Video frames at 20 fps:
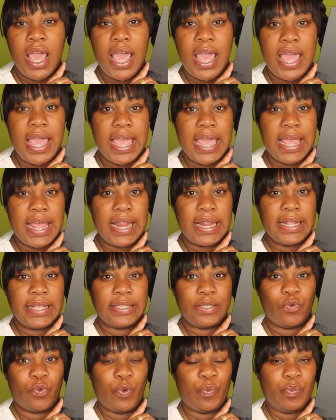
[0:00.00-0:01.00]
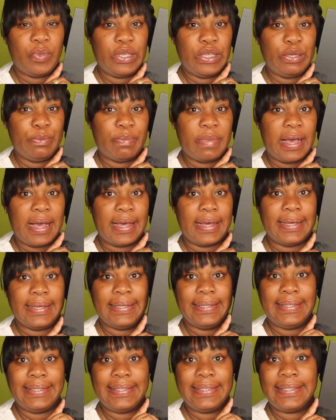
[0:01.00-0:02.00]
And this will be my
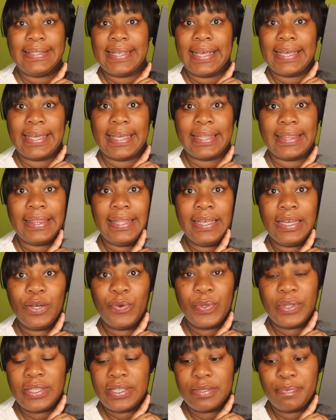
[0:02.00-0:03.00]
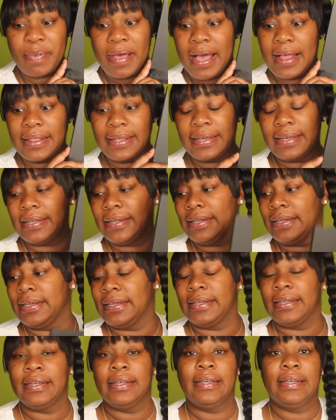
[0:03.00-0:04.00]
second look with this palette.
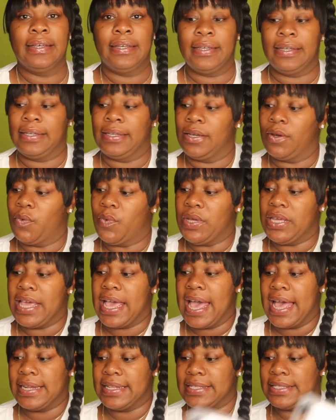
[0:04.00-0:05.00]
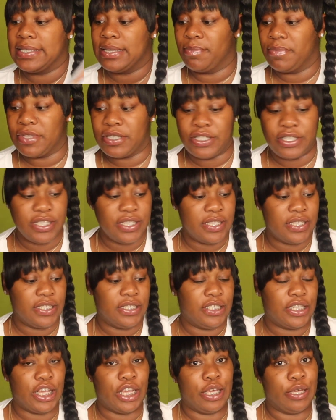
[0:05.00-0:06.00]
We added something to the
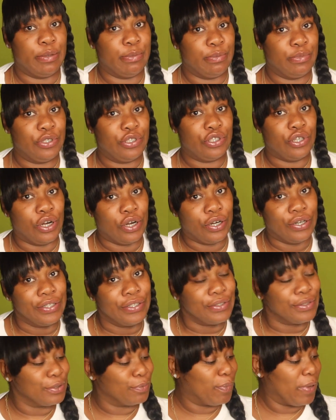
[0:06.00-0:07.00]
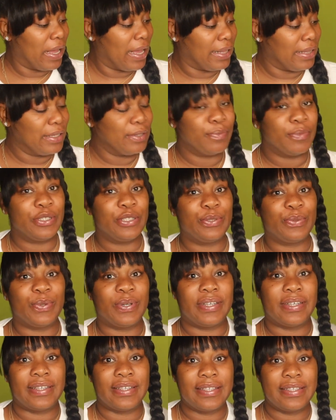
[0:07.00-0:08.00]
James Charles palette, which
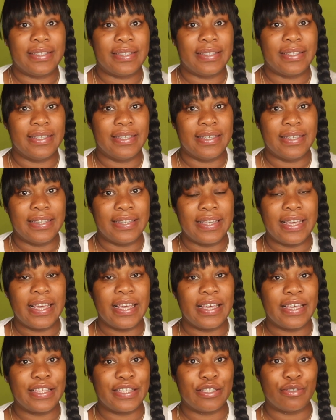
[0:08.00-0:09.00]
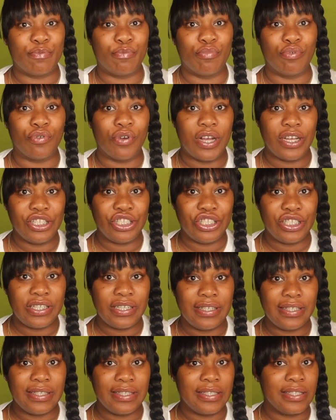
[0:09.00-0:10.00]
was his
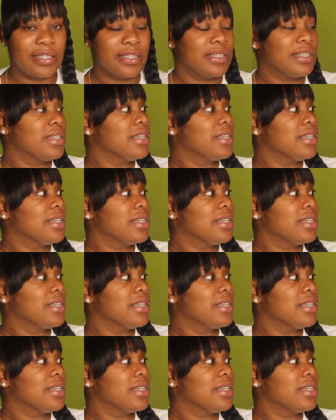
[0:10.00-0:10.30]
brushes.